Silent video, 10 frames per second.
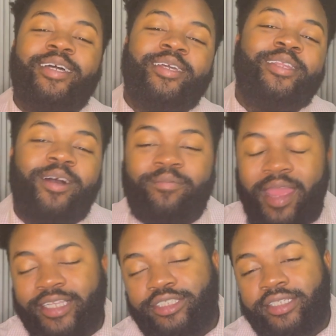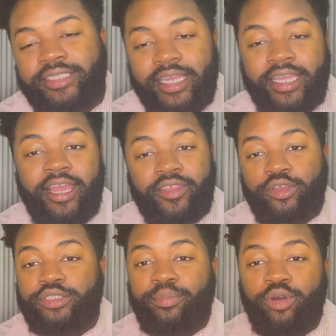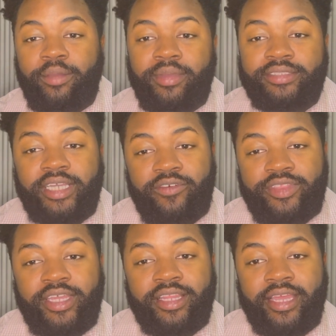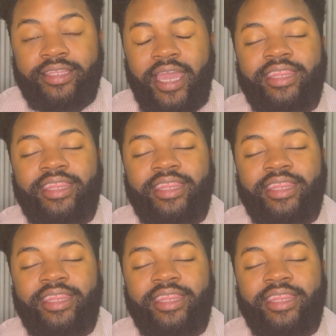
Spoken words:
making sure I take care of those appointments, everything like that.